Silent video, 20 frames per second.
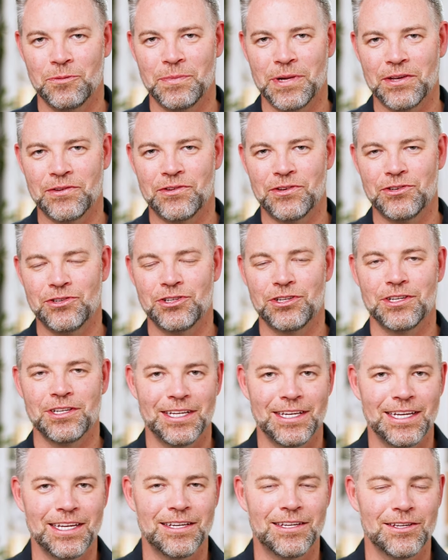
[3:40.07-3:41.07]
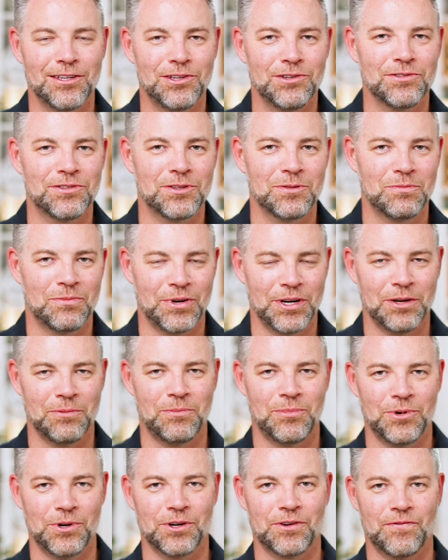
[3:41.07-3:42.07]
message? You need to do some
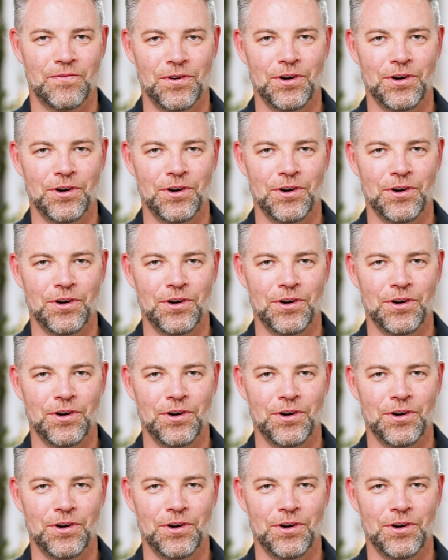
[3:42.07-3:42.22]
prep work